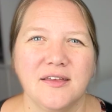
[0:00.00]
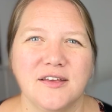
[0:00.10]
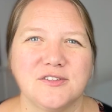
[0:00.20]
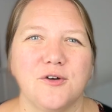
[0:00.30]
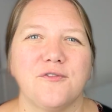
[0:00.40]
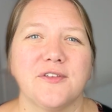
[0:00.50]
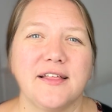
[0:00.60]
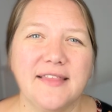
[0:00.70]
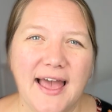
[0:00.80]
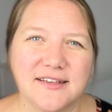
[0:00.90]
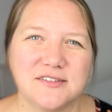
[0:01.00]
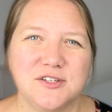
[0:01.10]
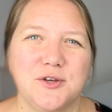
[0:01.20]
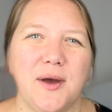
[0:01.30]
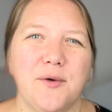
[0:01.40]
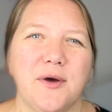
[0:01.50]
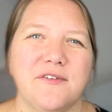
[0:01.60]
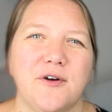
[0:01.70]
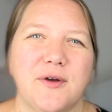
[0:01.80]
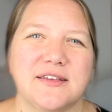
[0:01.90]
So for the last two, I want to
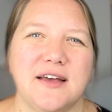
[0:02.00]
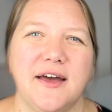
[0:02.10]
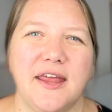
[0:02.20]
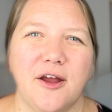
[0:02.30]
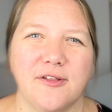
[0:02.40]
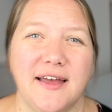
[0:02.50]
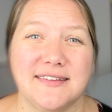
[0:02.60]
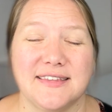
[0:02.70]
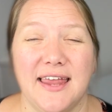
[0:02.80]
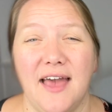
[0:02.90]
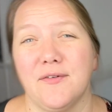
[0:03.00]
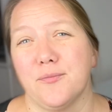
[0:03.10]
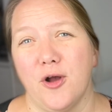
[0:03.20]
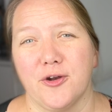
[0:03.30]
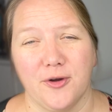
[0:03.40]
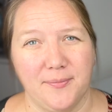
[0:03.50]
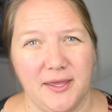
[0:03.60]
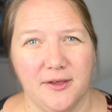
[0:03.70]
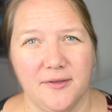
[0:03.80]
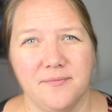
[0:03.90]
focus on airlines that have a broader
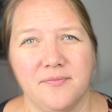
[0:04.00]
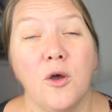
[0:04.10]
appeal.